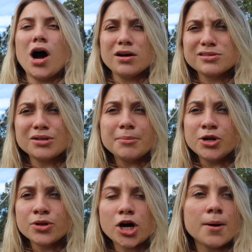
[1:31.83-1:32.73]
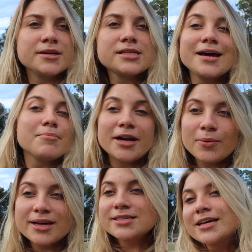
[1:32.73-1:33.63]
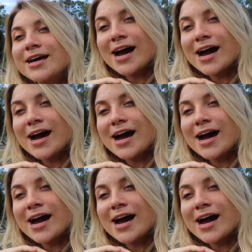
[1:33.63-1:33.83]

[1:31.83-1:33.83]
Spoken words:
Also, let me know in the comments. But anyways,